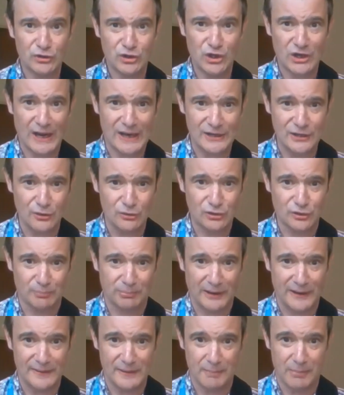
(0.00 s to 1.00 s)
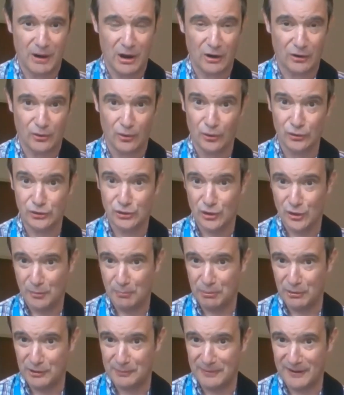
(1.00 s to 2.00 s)
you get used to playing the bar chords,
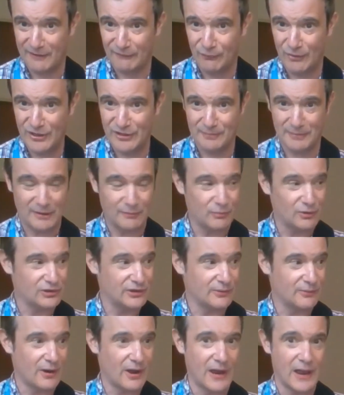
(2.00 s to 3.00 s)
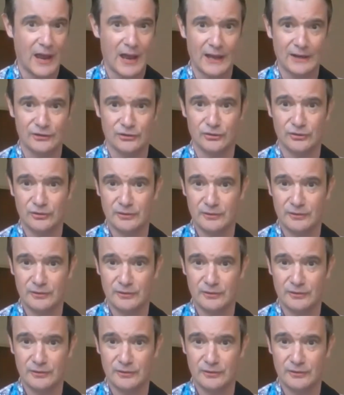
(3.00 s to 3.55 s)
put a bit of rhythm in with your right hand.